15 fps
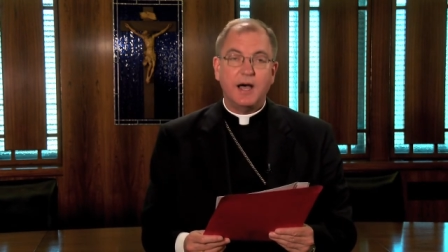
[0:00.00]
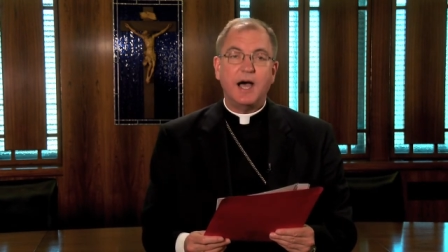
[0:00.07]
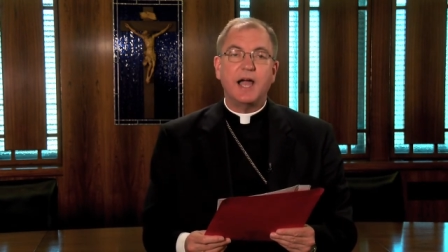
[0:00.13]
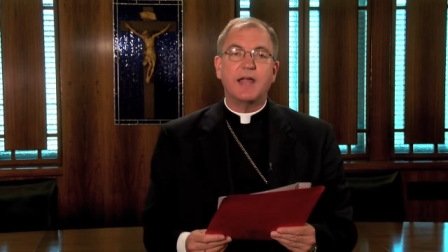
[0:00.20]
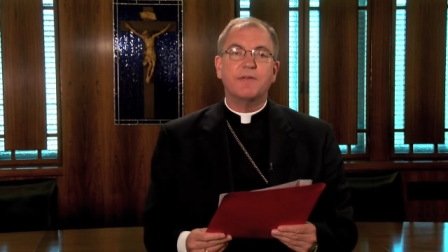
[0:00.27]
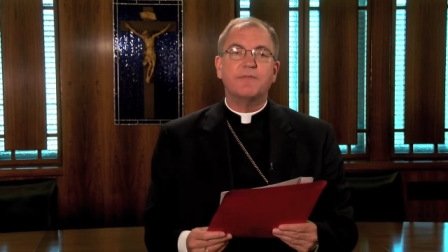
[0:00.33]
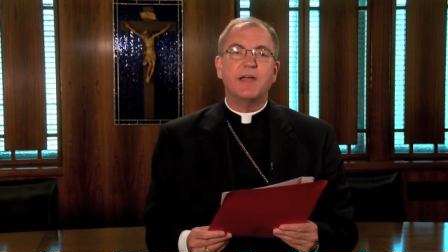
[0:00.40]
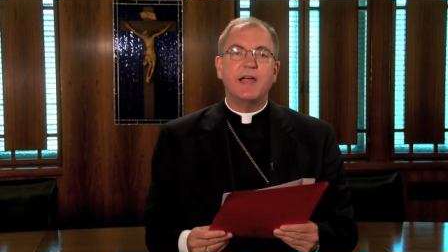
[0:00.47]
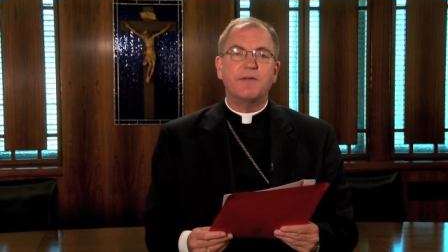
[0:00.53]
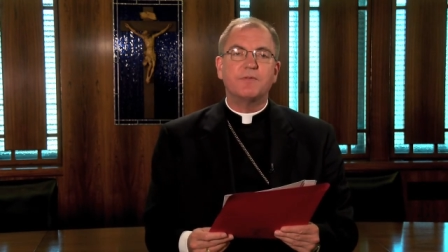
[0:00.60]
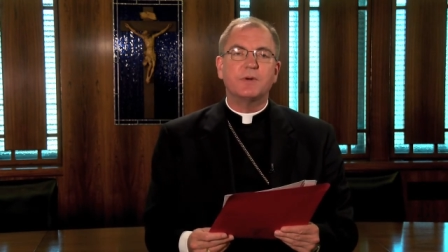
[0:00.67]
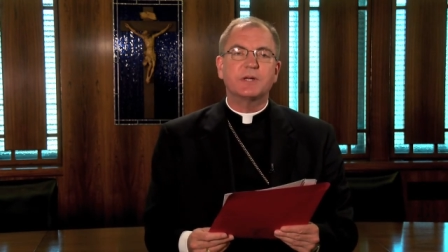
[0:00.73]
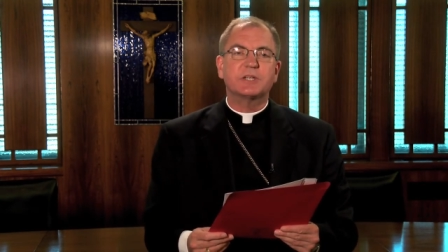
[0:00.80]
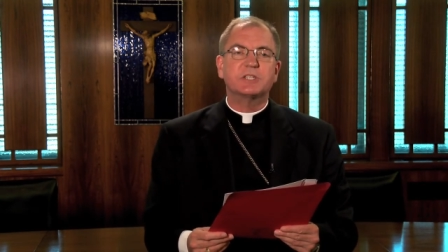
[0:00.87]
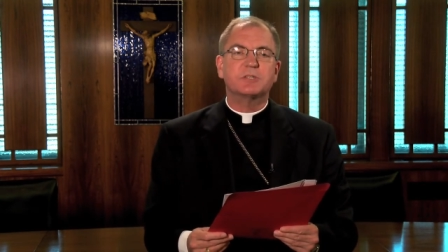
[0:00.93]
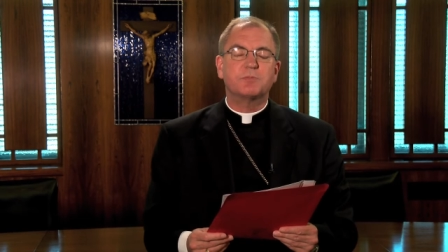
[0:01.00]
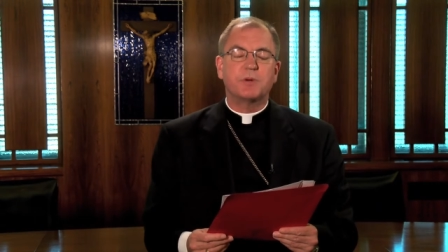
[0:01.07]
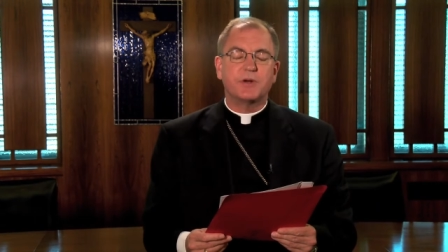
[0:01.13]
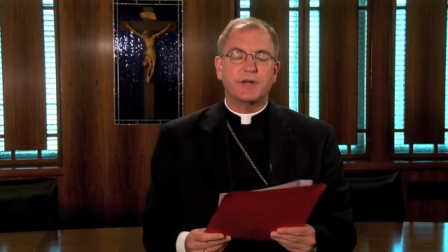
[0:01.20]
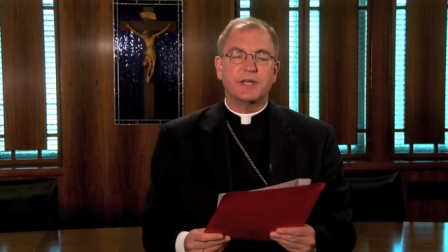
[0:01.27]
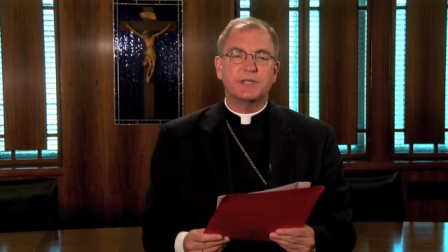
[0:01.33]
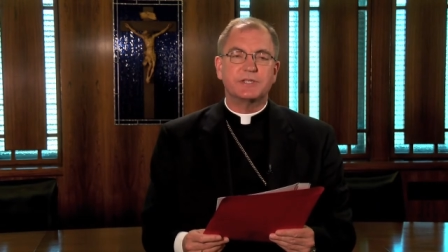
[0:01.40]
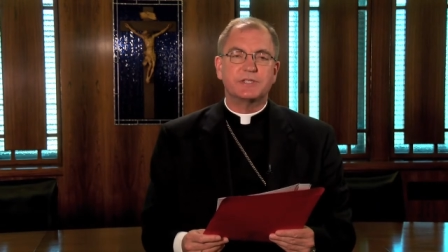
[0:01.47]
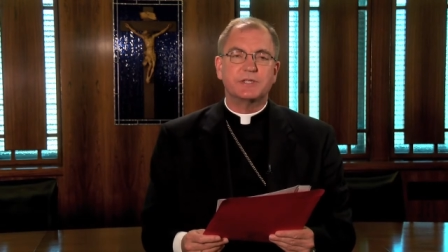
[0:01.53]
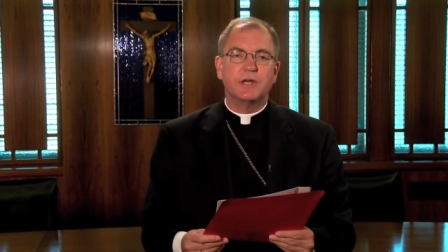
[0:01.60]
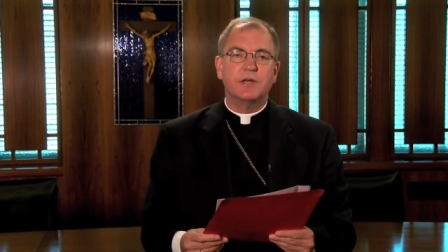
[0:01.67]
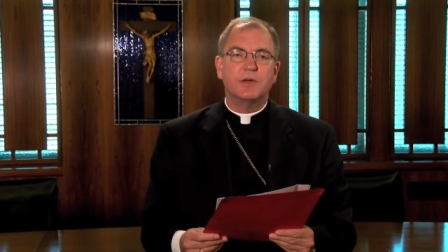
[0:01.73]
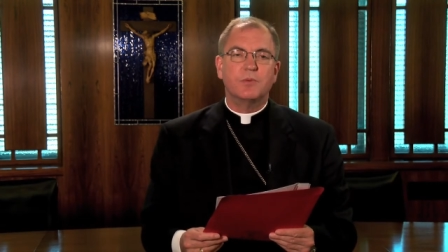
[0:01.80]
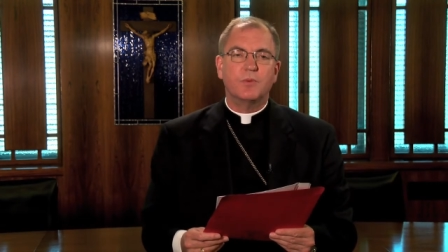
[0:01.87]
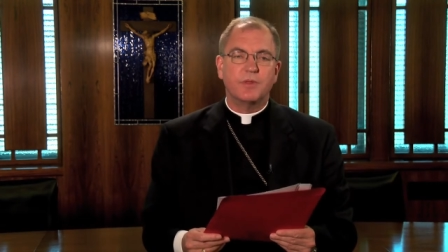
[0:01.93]
I have ever experienced
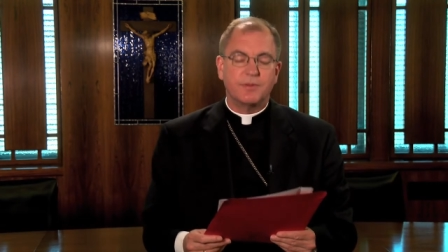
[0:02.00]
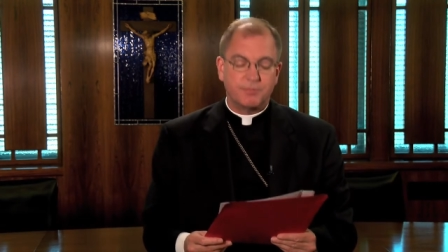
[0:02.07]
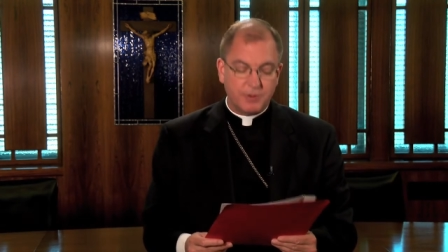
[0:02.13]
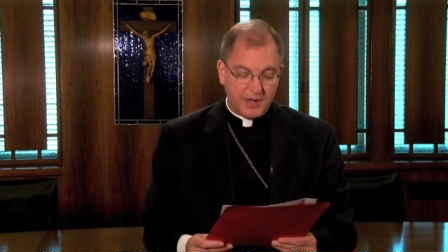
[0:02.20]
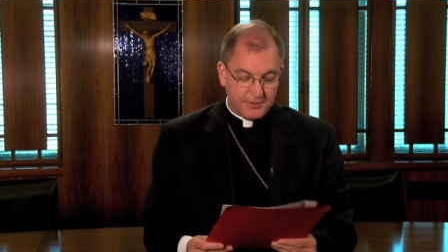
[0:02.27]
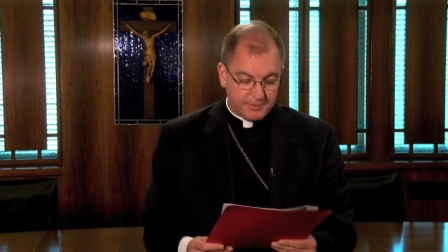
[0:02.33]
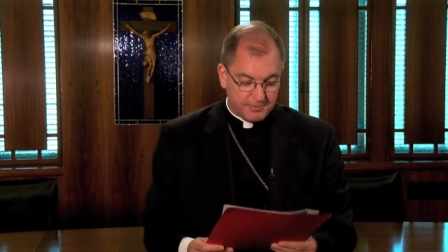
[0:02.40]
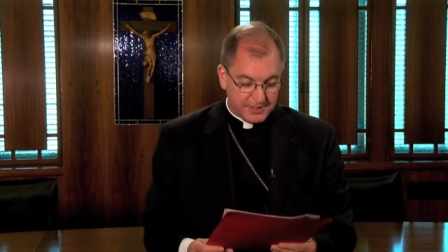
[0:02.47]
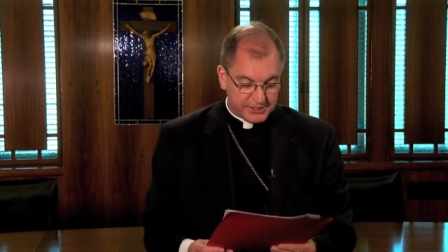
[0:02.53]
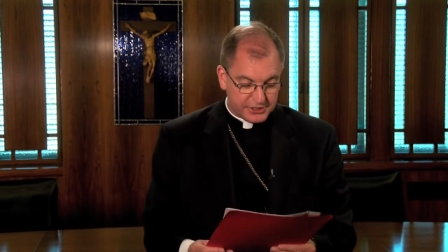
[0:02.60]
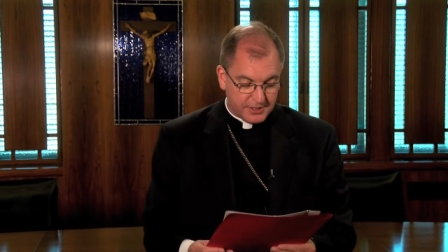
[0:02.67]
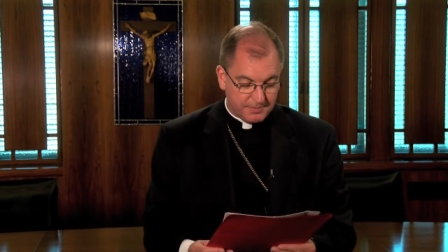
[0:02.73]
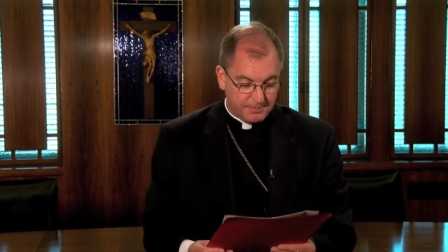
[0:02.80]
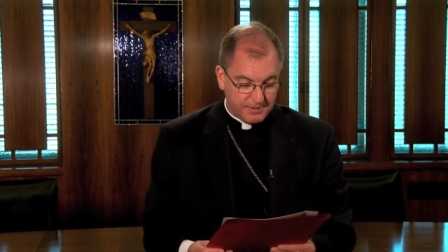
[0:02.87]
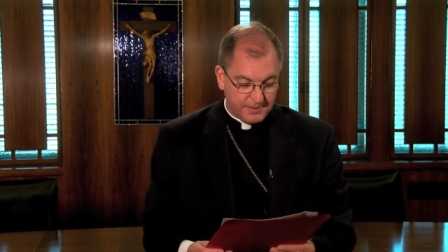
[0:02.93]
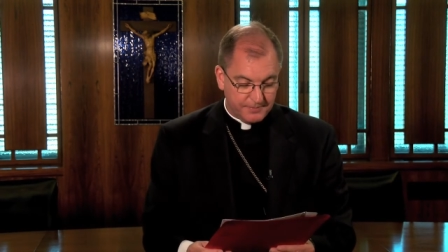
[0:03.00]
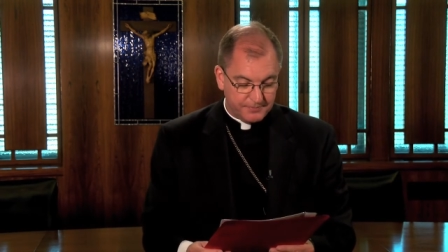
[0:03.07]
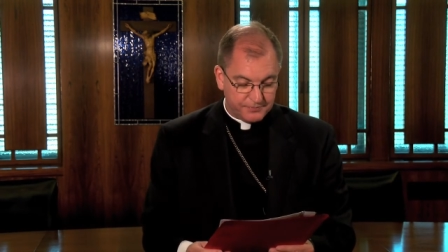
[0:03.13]
with a brother bishop.